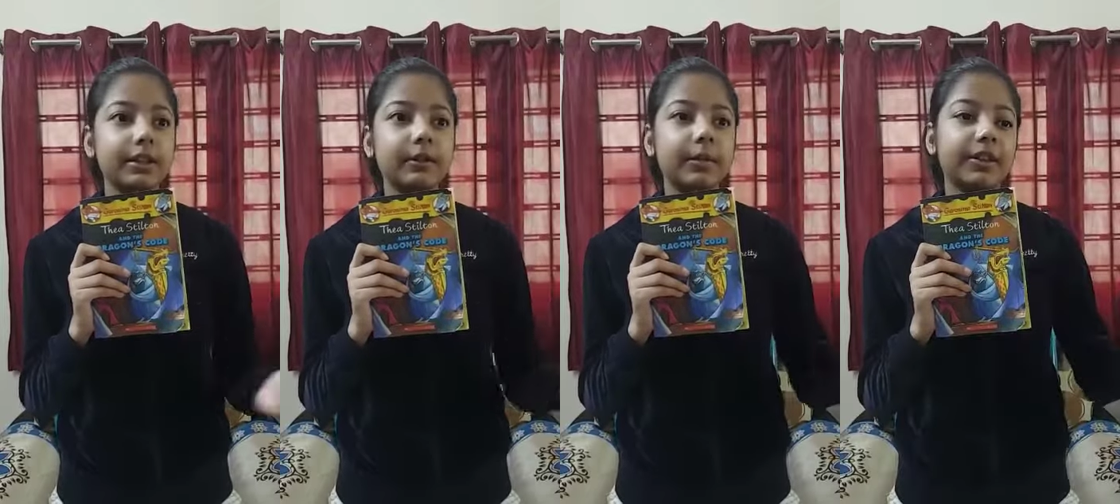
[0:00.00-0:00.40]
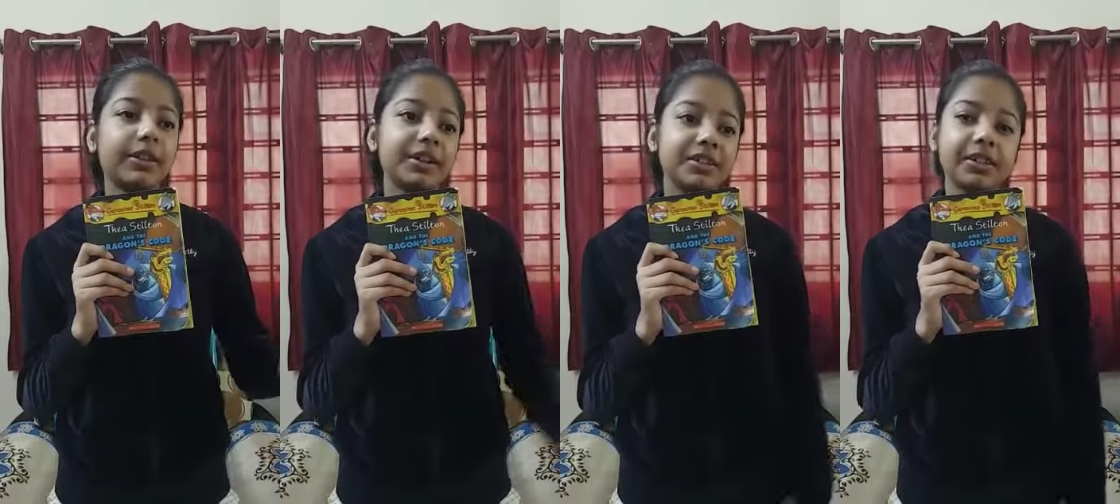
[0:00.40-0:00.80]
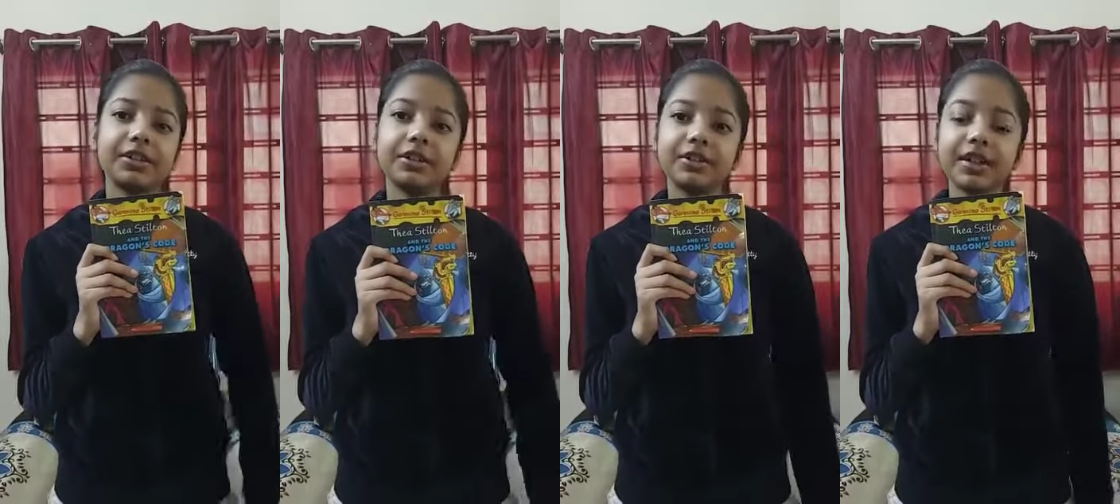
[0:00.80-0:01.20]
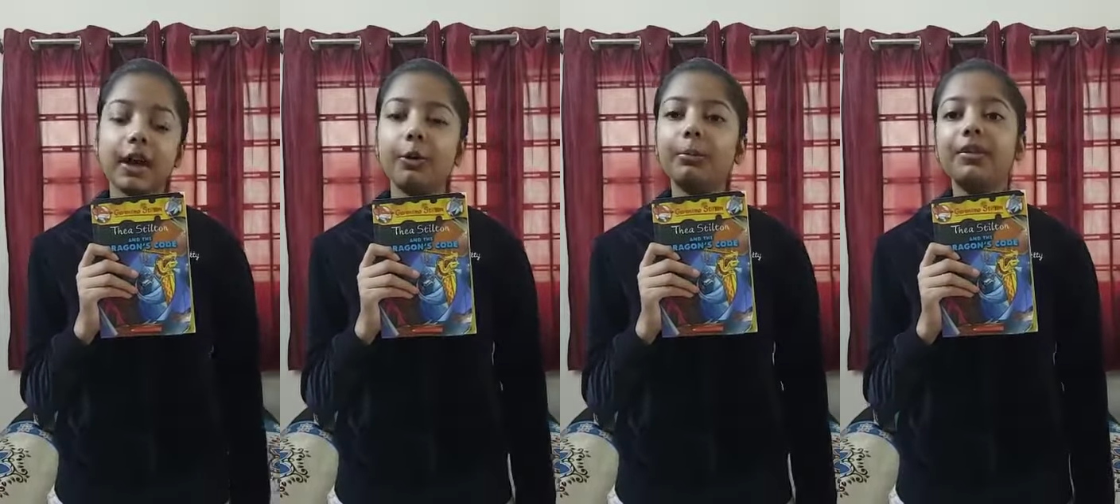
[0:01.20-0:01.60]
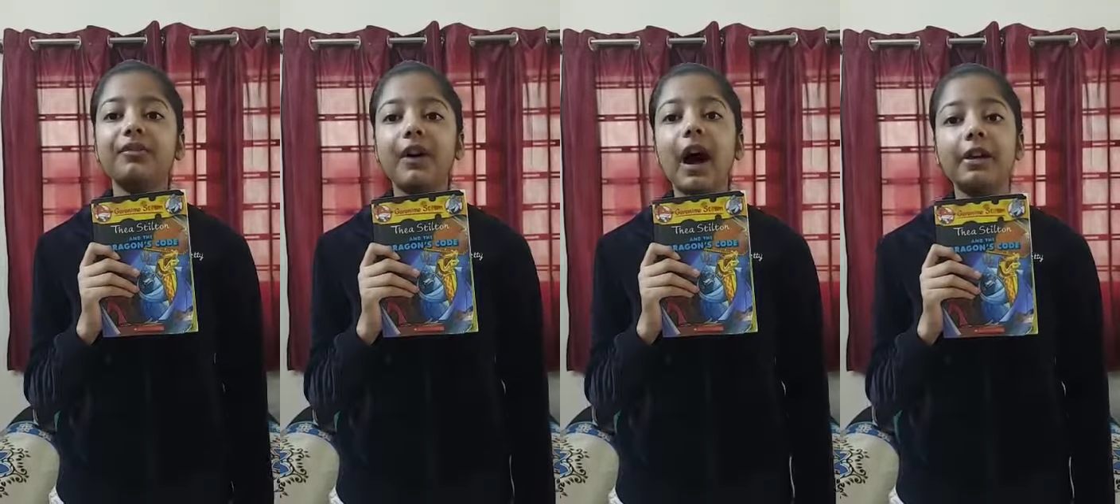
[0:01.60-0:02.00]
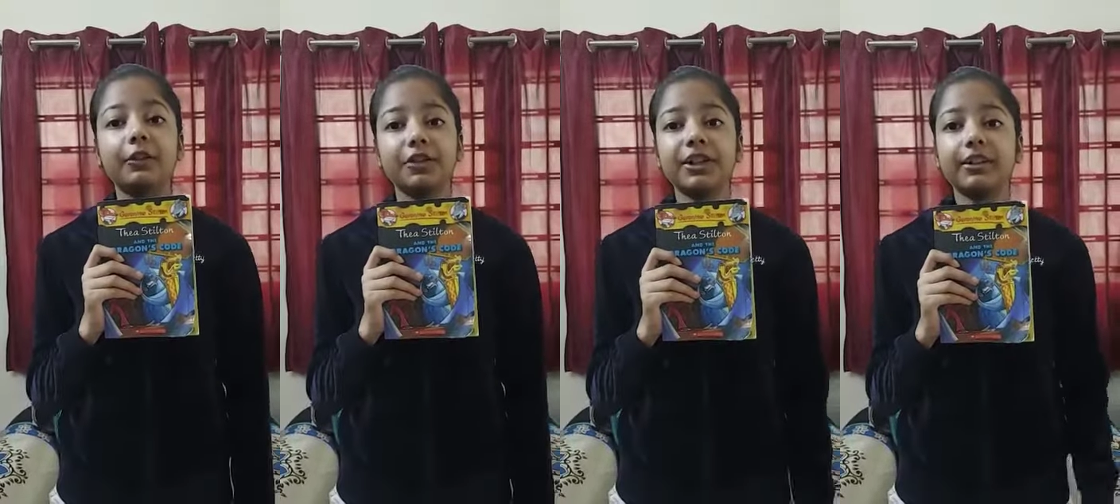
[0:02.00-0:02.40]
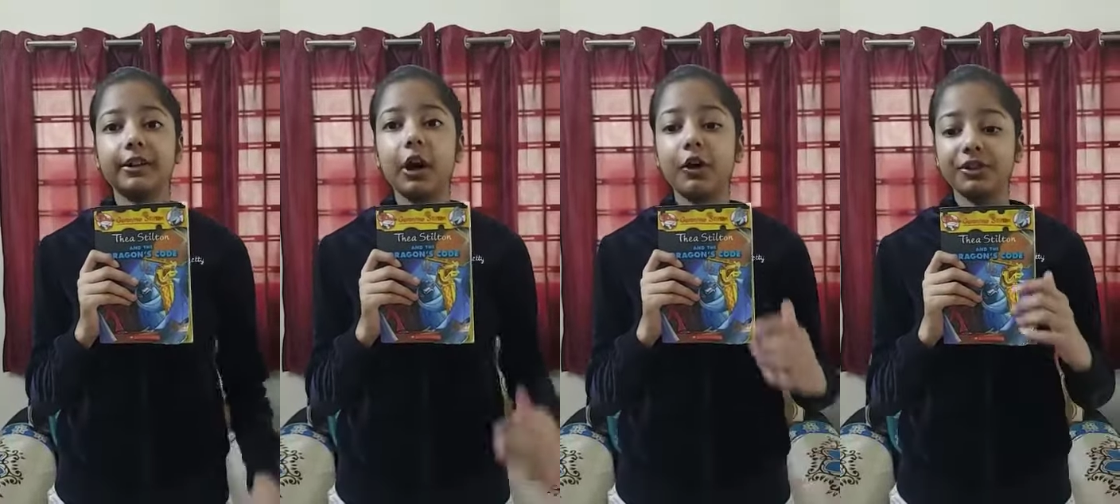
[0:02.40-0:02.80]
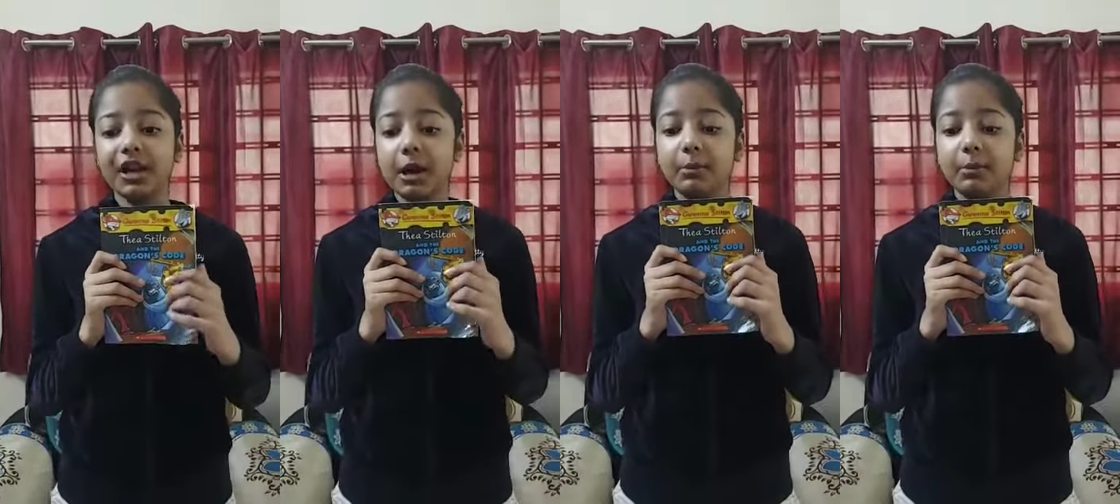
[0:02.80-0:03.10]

and the Thea sisters helped me find those secret codes.